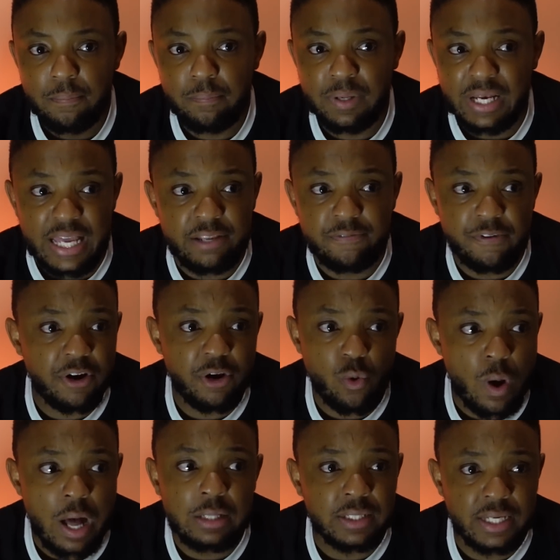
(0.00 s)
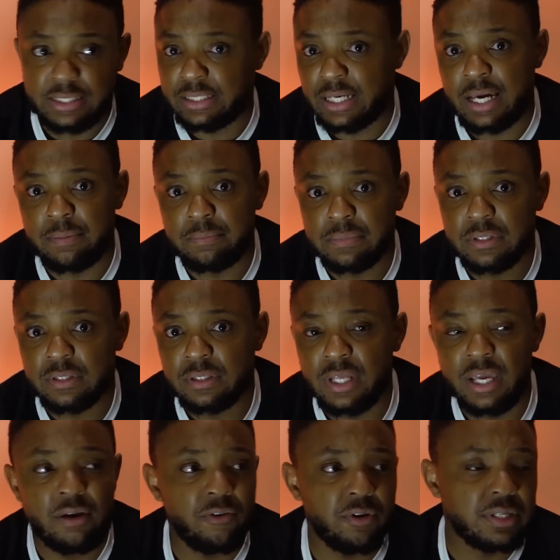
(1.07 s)
played very well at times.
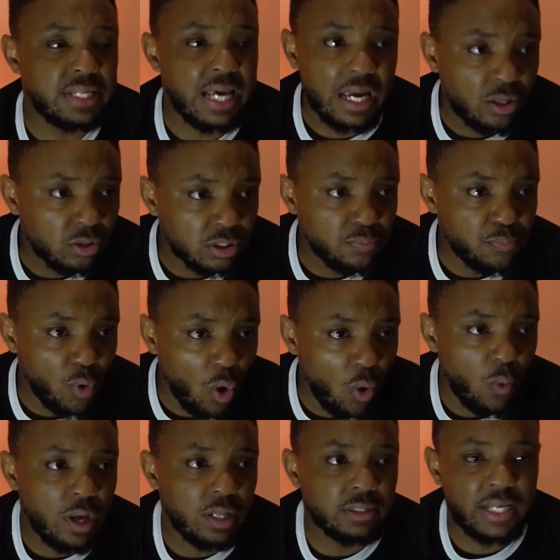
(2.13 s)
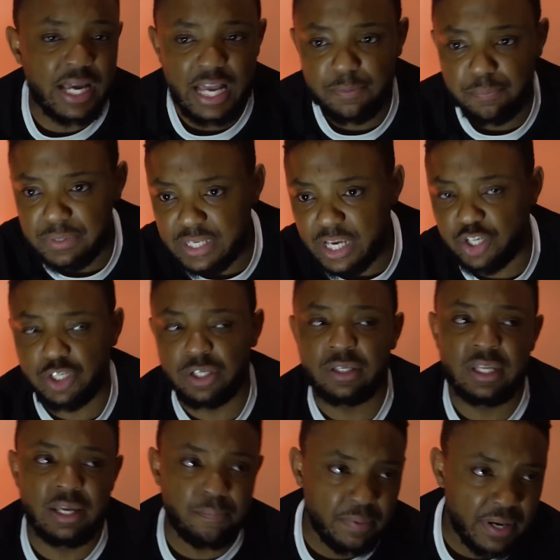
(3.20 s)
They recycled the ball well, they had
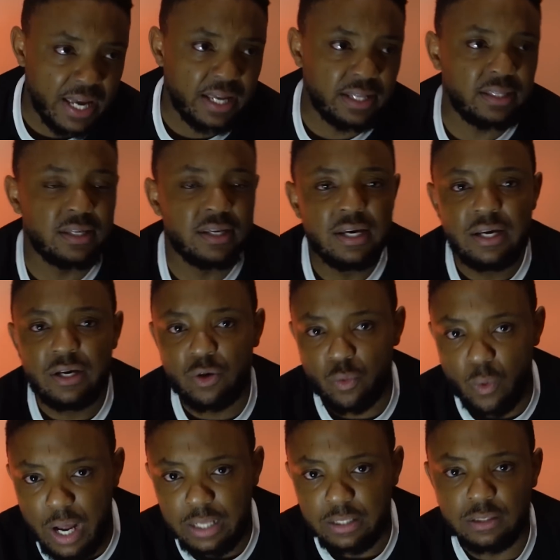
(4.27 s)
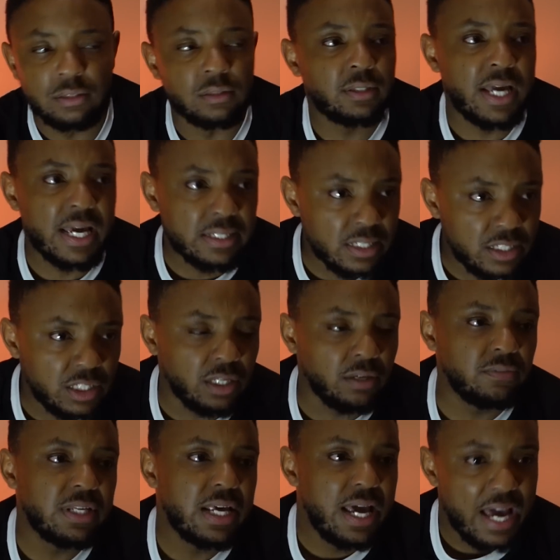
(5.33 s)
possession, they played well. Kaizer
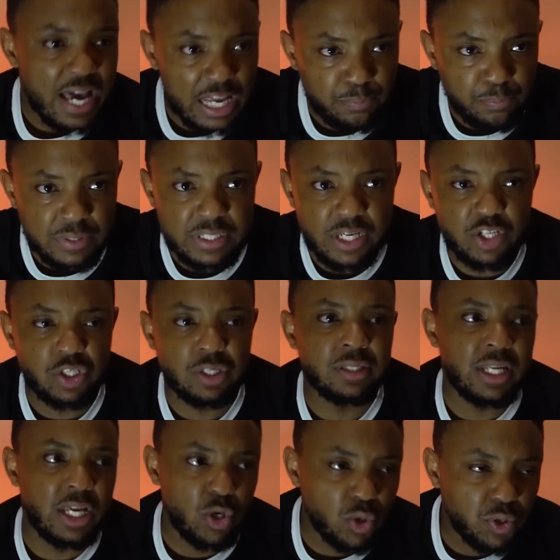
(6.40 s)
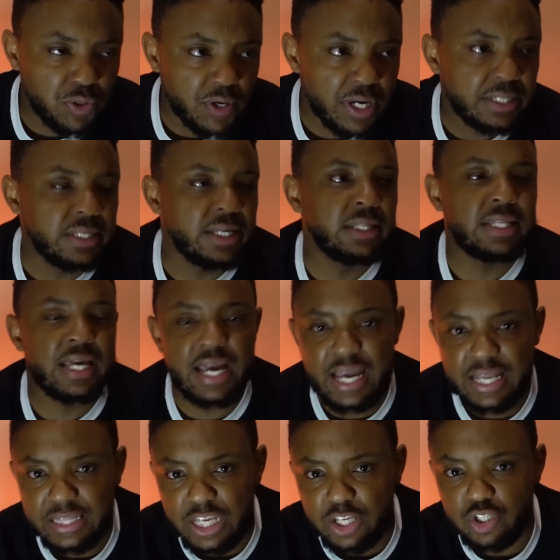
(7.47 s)
Chiefs had possession, they looked threatening, they
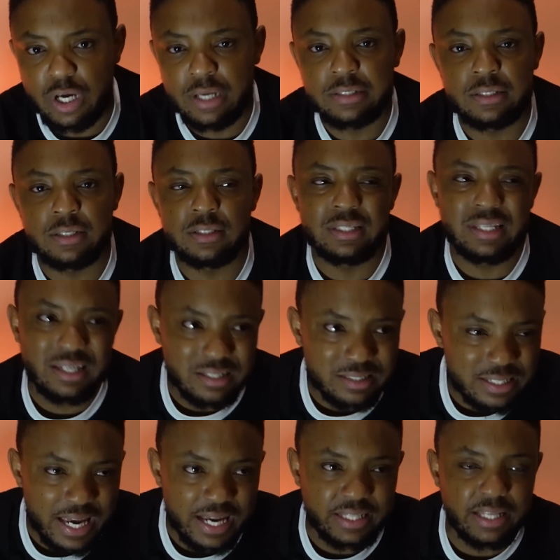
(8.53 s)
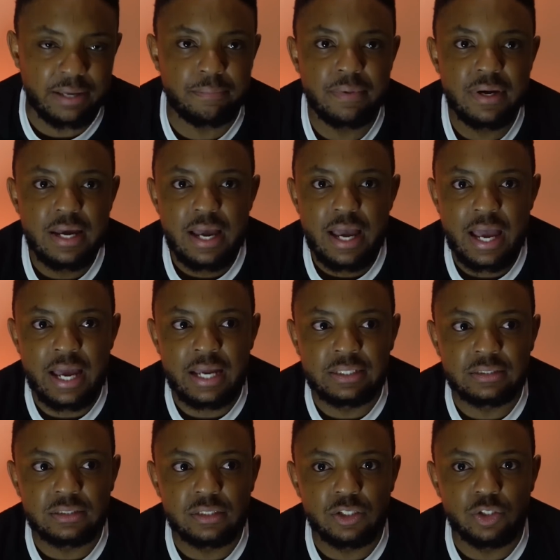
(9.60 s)
had their chances, didn't take them,
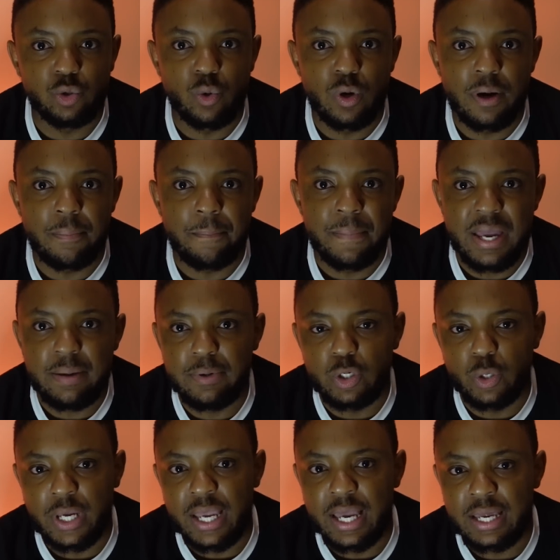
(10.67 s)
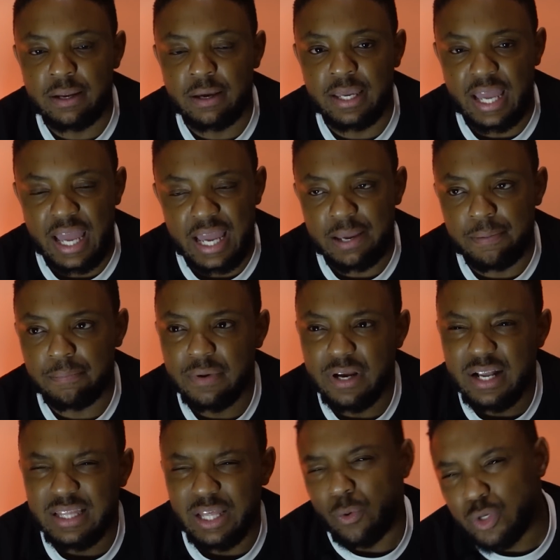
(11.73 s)
and you were maybe looking at a game
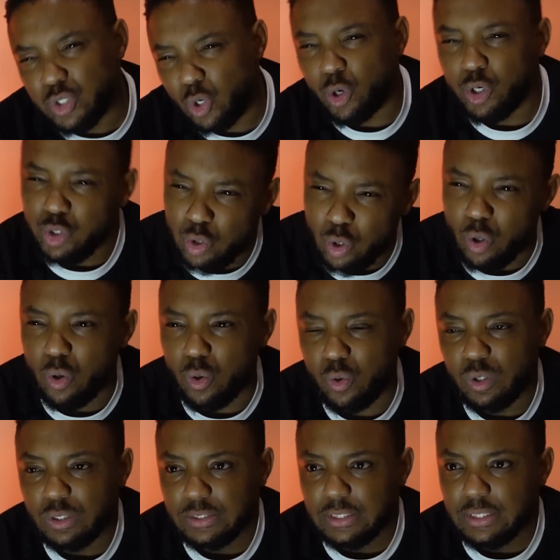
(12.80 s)
that was going to go,